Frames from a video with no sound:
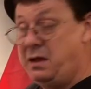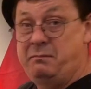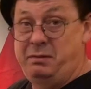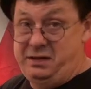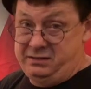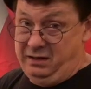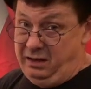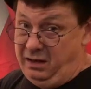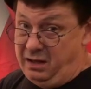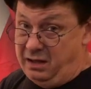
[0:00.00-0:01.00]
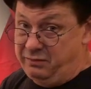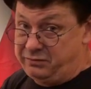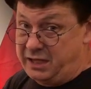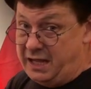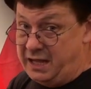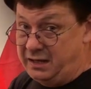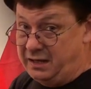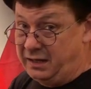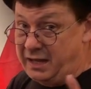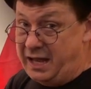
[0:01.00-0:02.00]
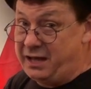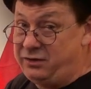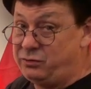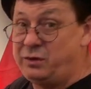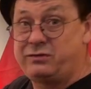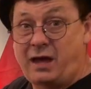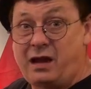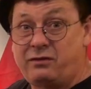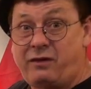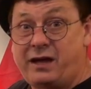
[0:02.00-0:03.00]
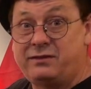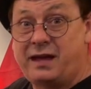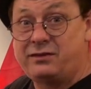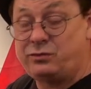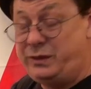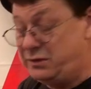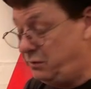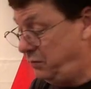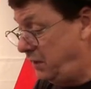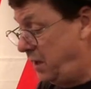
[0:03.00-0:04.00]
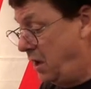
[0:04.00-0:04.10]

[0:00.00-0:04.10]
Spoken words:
But he loves candy, and candy is what satisfies that sweet tooth.